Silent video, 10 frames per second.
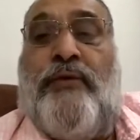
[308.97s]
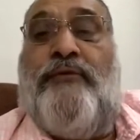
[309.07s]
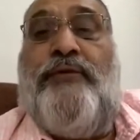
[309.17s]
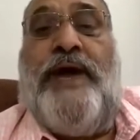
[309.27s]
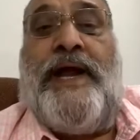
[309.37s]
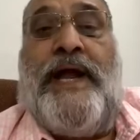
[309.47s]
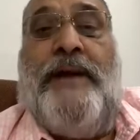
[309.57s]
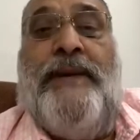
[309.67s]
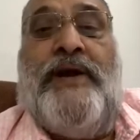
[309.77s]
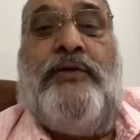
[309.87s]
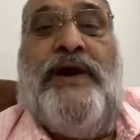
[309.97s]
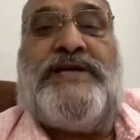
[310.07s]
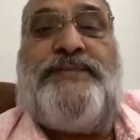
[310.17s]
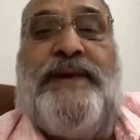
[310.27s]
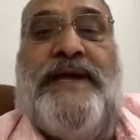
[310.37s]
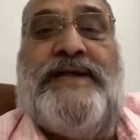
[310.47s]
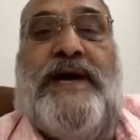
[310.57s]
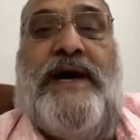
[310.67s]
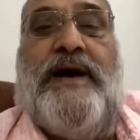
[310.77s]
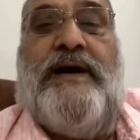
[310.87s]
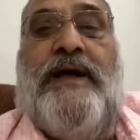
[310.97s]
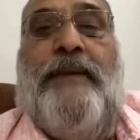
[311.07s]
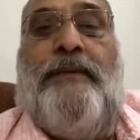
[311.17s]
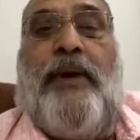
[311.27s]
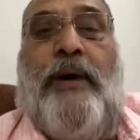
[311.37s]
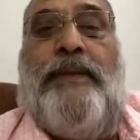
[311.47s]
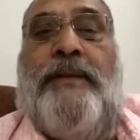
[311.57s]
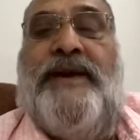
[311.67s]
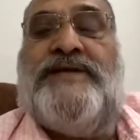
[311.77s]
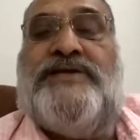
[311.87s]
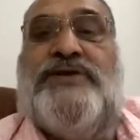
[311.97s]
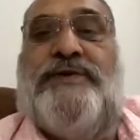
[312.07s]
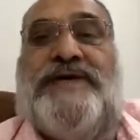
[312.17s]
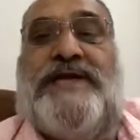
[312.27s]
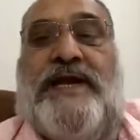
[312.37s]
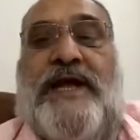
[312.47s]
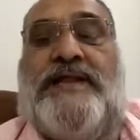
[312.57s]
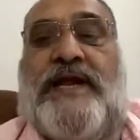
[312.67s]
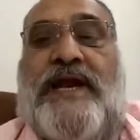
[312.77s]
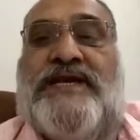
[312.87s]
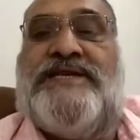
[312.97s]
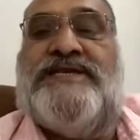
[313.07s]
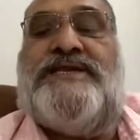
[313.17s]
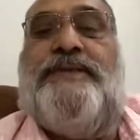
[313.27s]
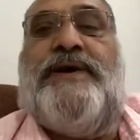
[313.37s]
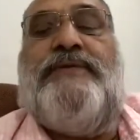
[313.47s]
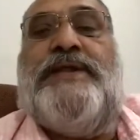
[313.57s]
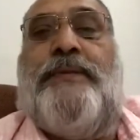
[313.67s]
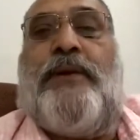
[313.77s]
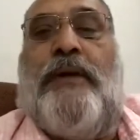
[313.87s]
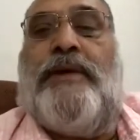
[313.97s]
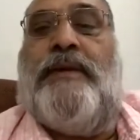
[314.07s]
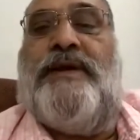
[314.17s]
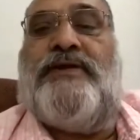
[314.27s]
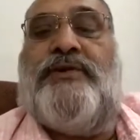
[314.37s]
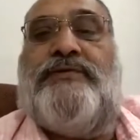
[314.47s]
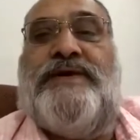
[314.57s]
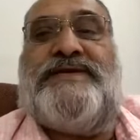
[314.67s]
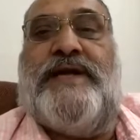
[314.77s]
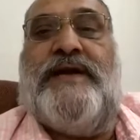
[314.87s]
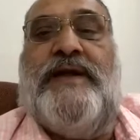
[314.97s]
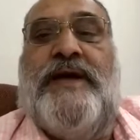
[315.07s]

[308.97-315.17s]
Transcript: we are able to explain the problem and situation and the relationship between the problem and situation,